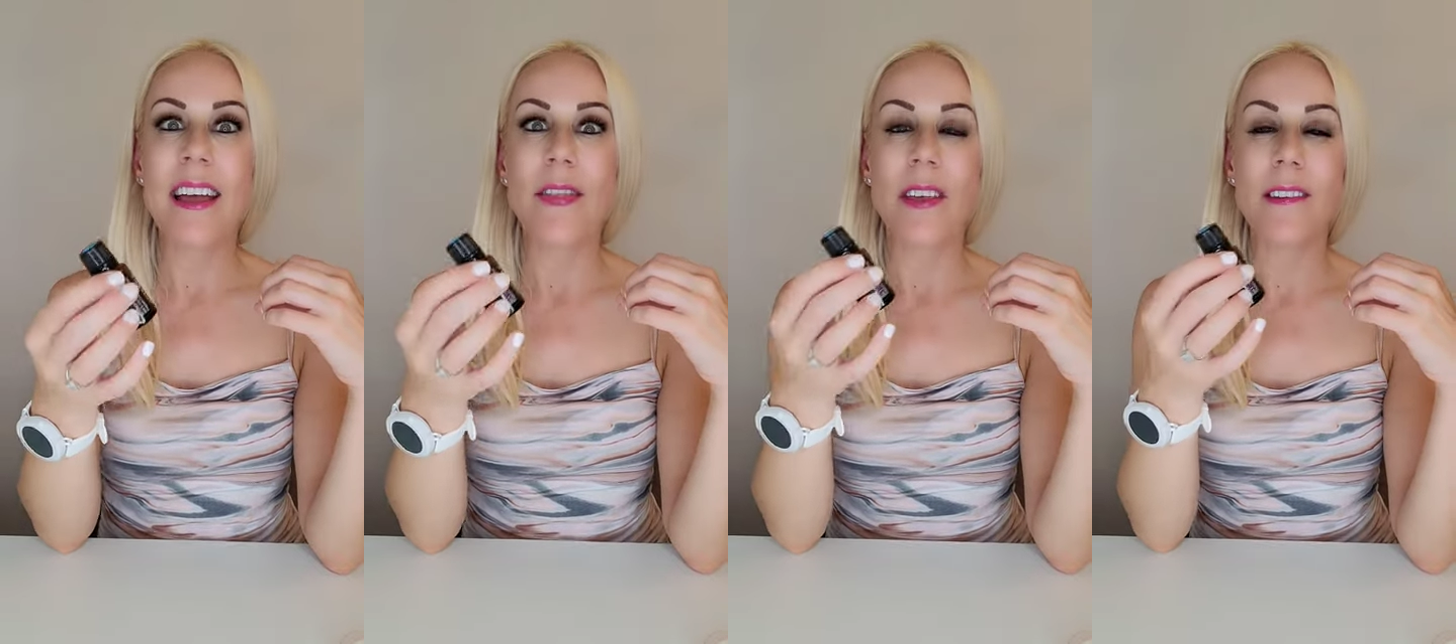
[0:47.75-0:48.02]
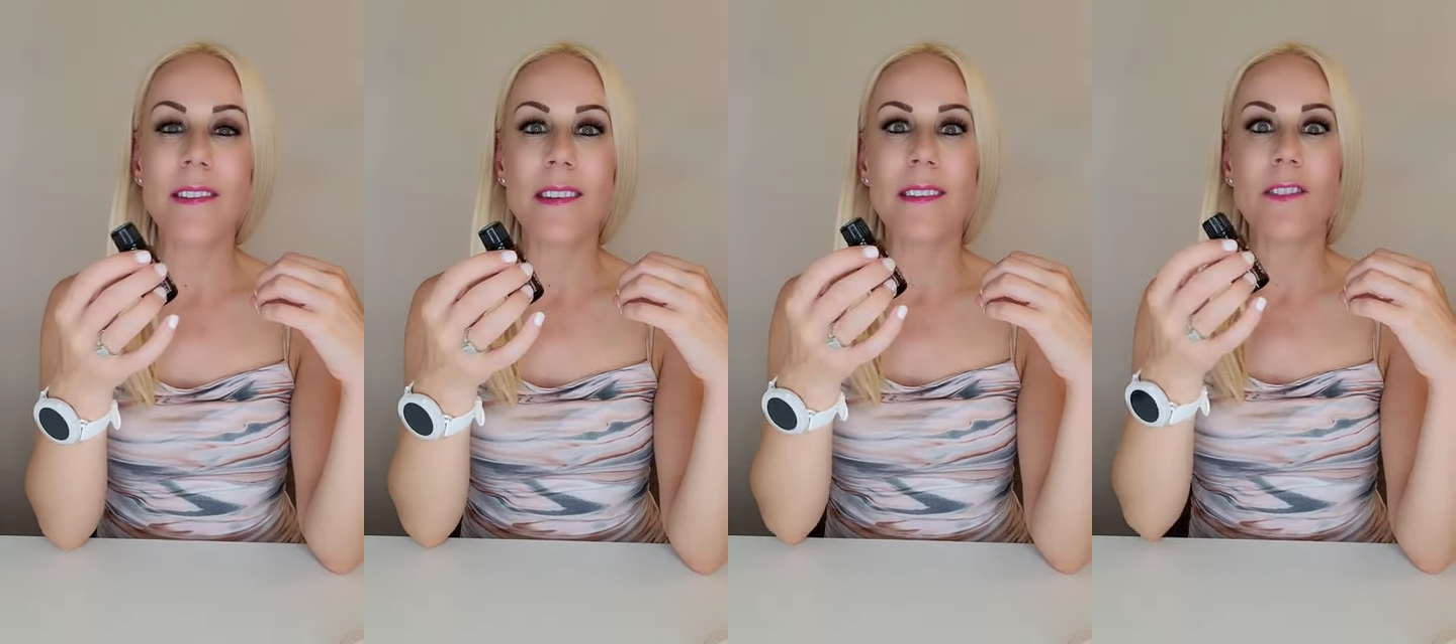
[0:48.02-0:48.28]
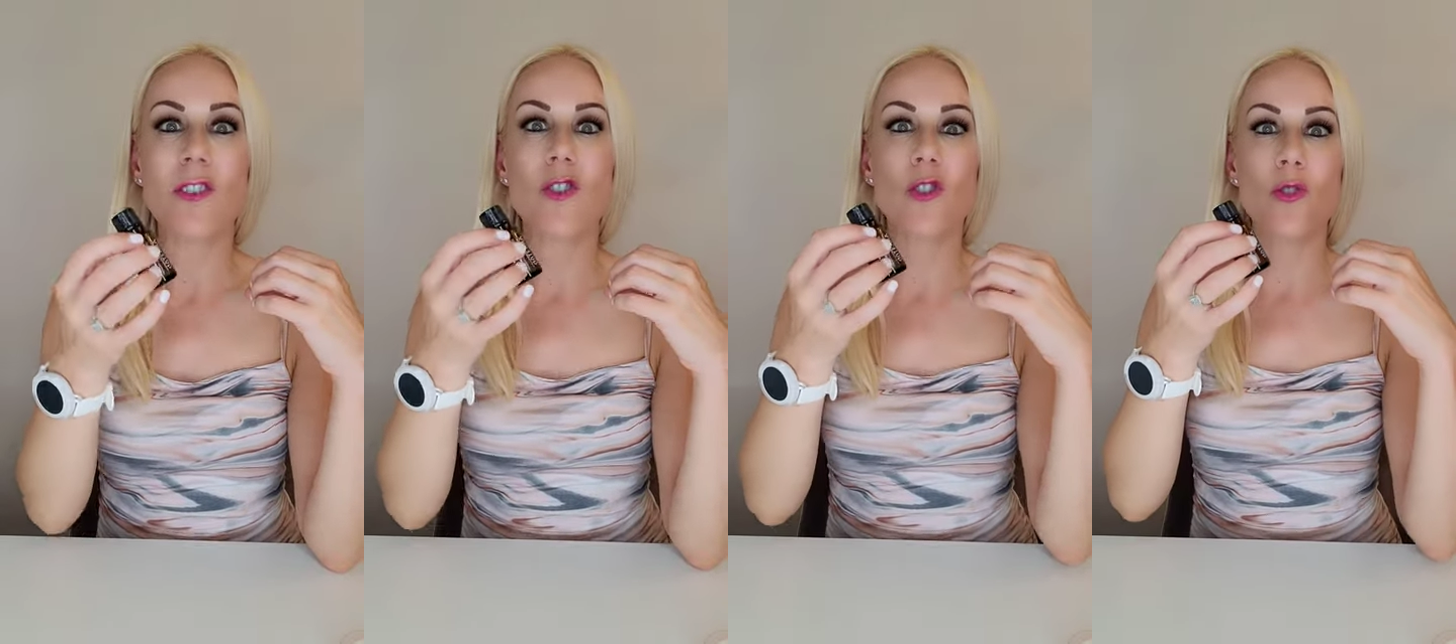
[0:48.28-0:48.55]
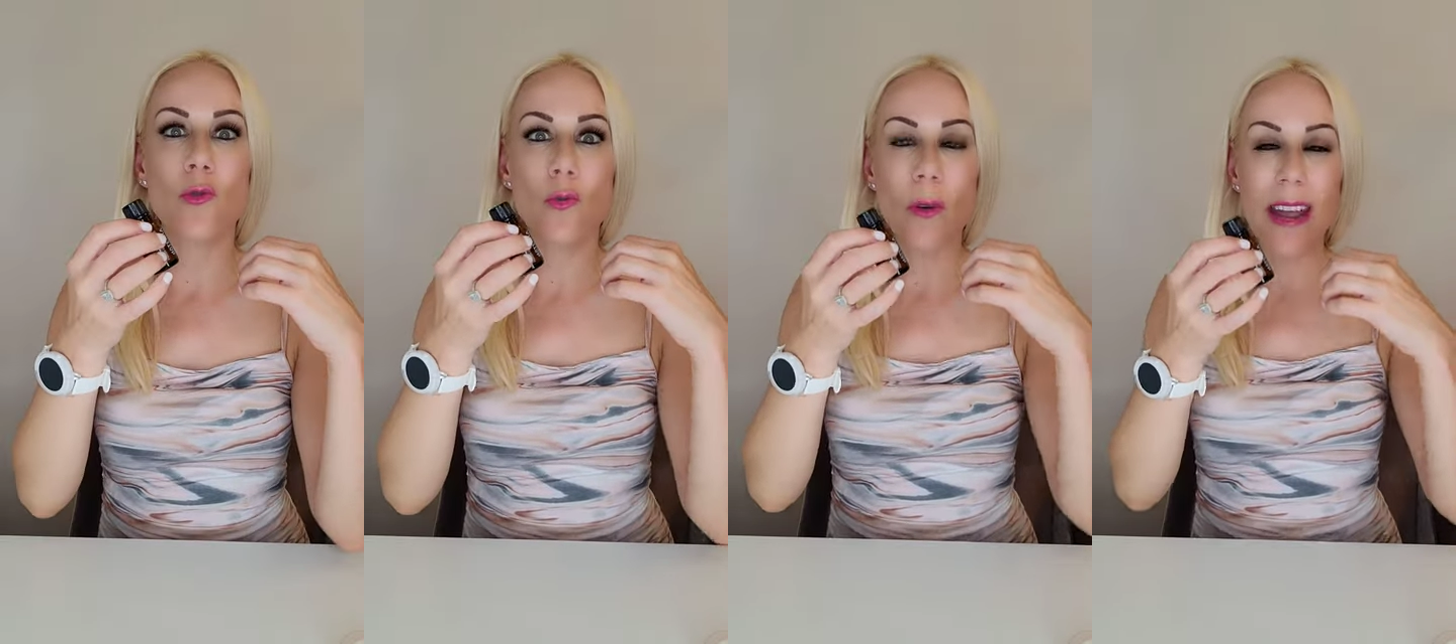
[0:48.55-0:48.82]
This is
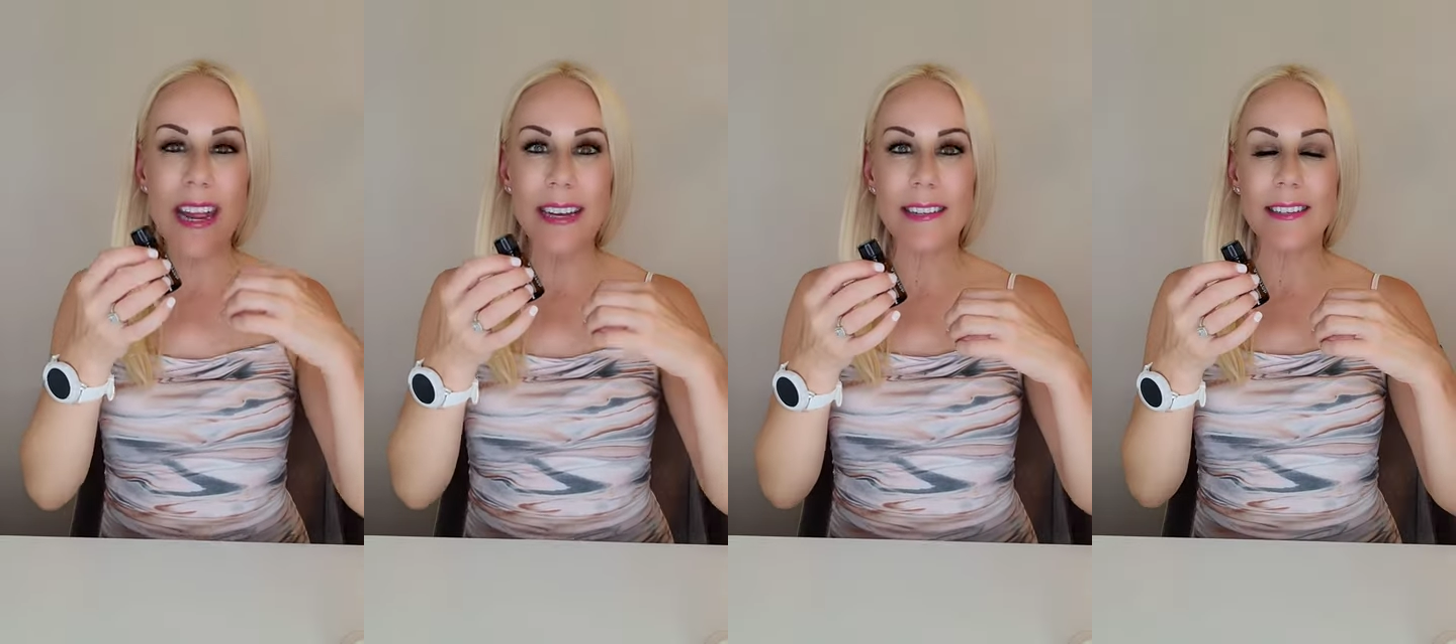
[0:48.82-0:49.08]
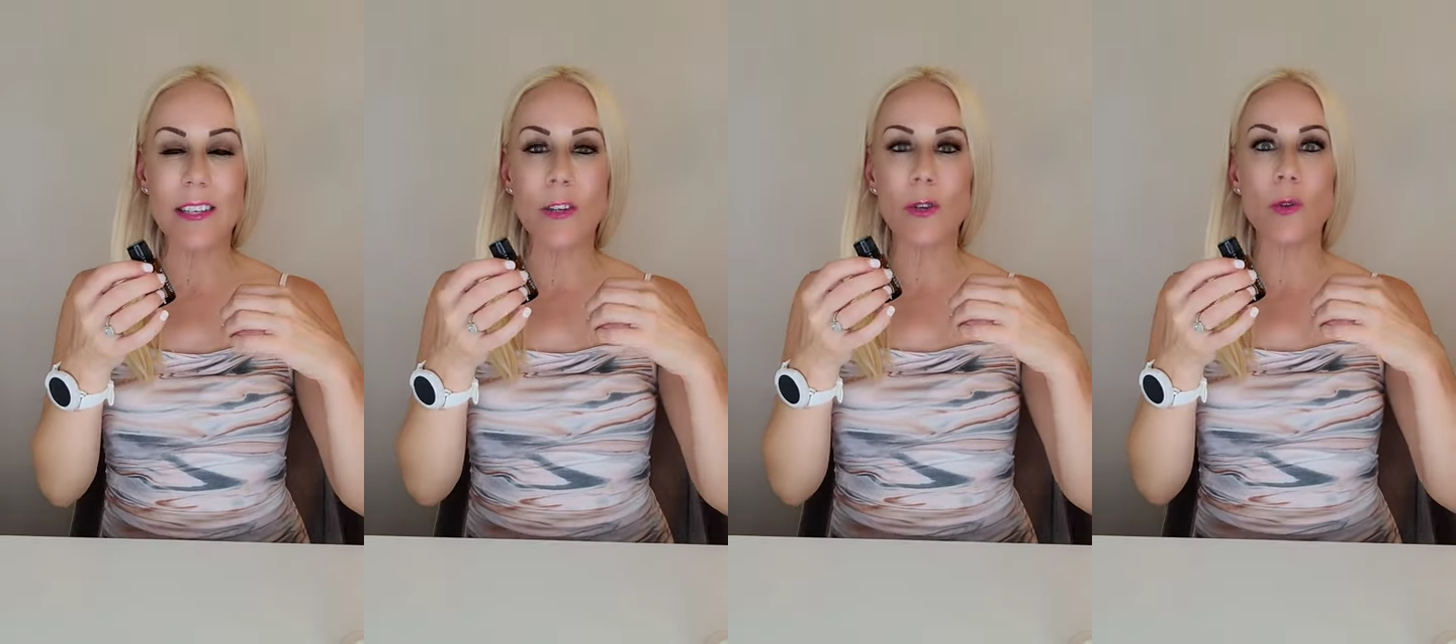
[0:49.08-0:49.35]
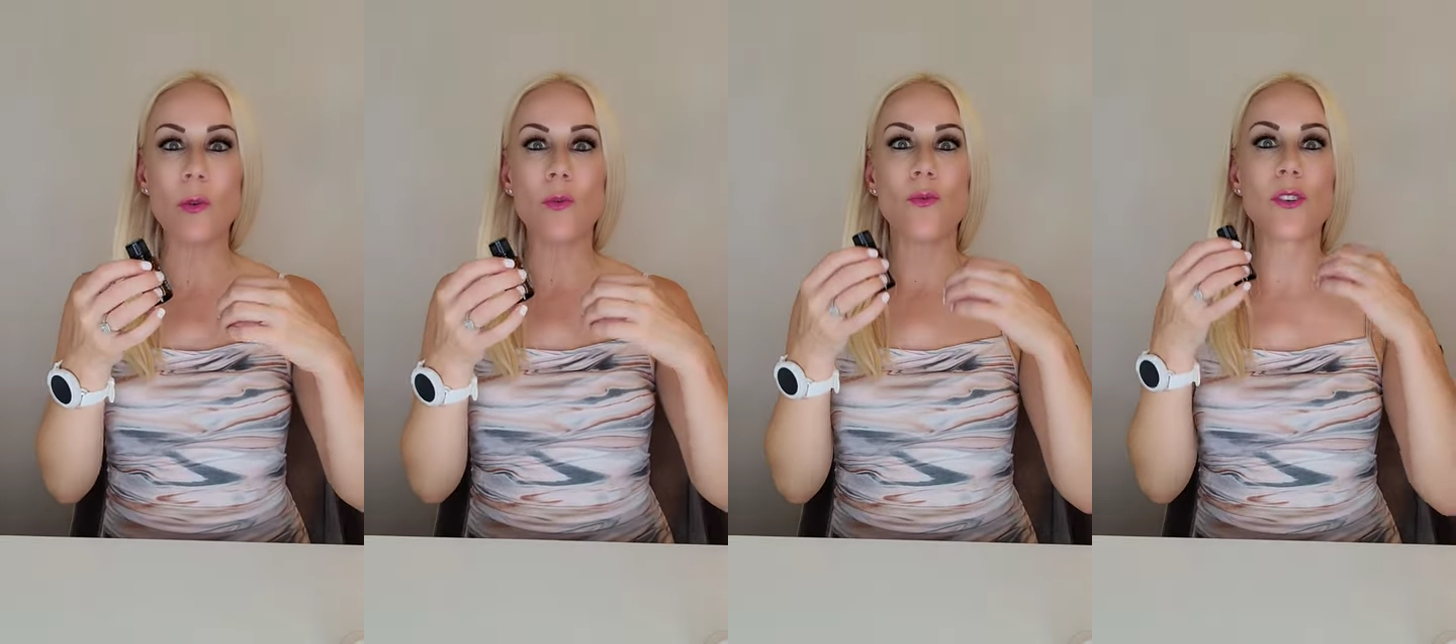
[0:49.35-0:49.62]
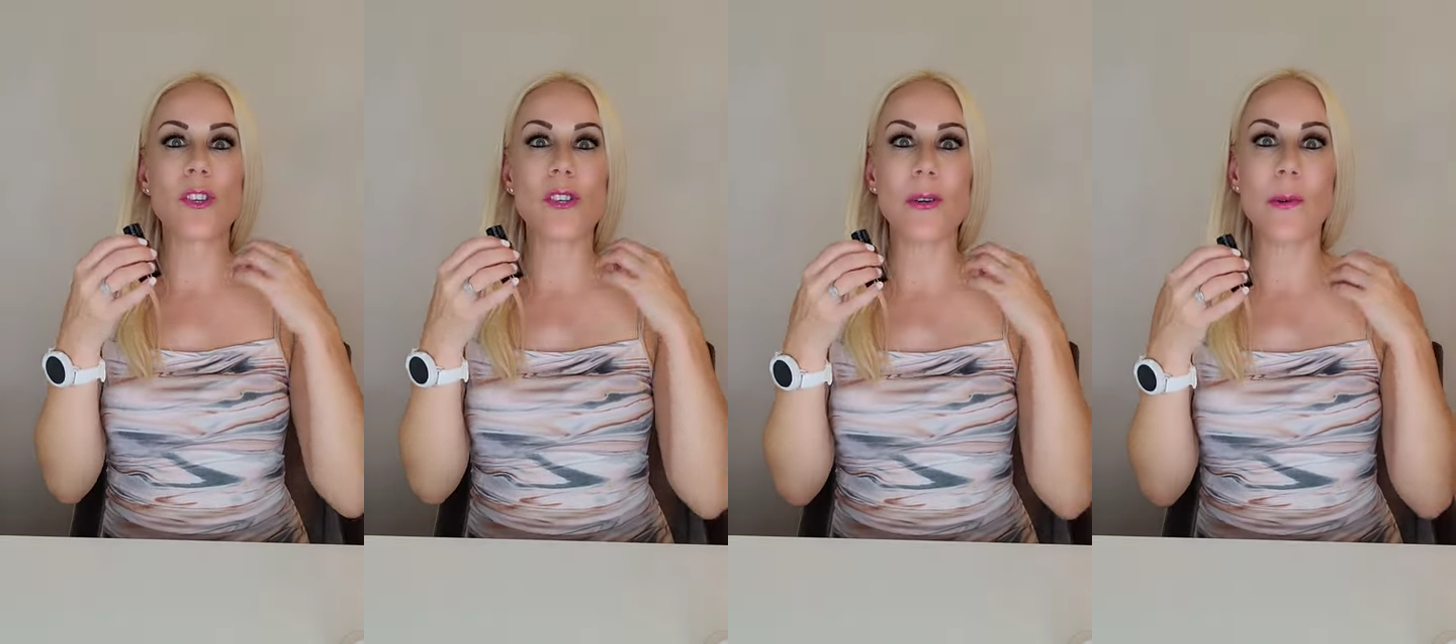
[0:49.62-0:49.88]
great to
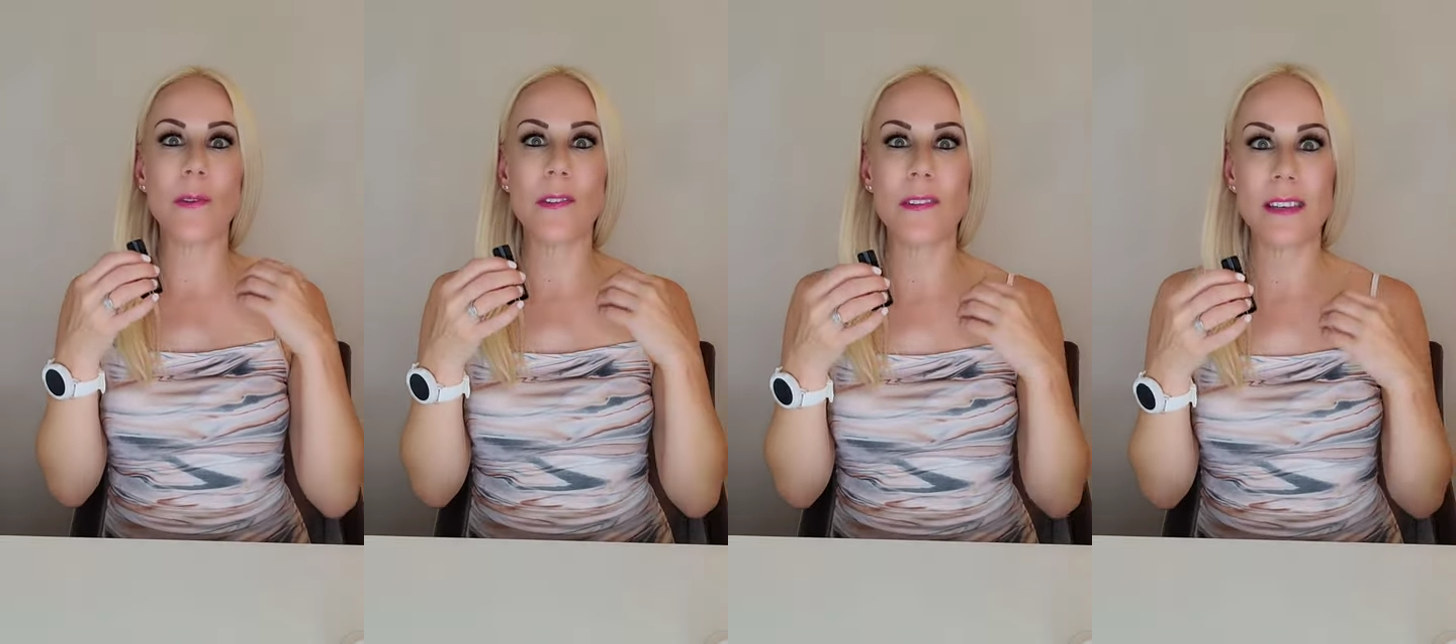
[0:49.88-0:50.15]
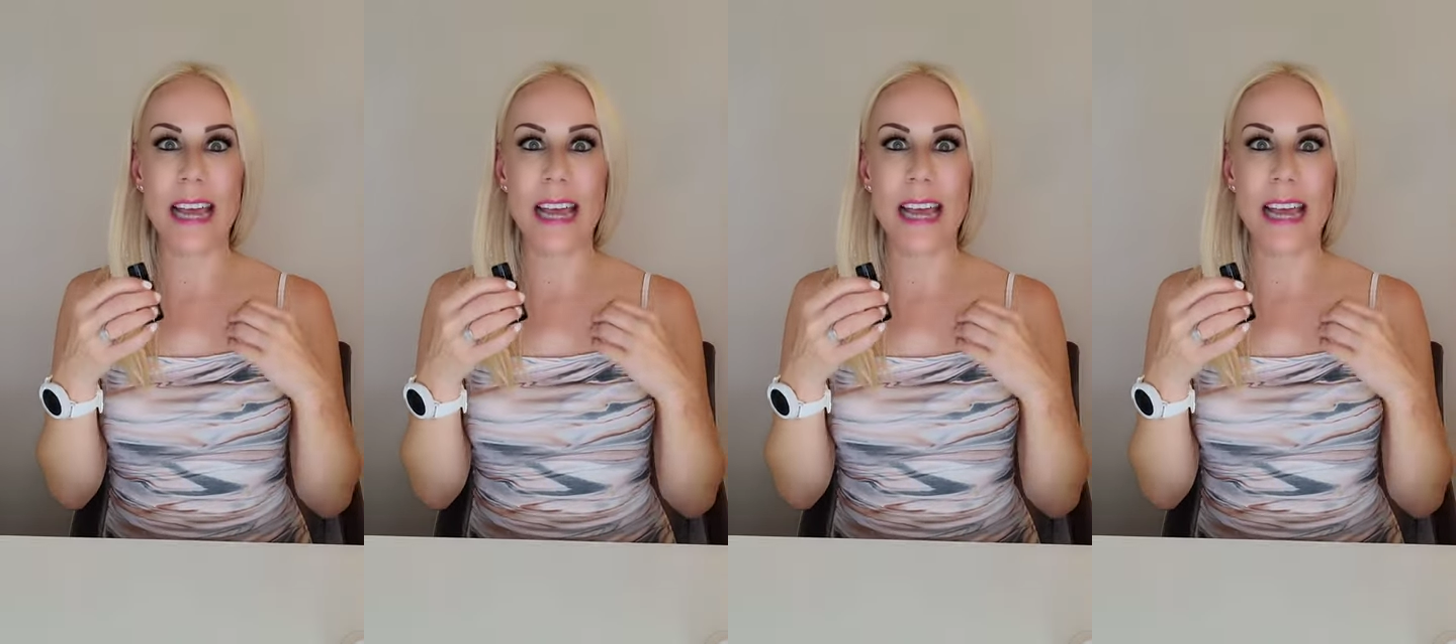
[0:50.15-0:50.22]
reduce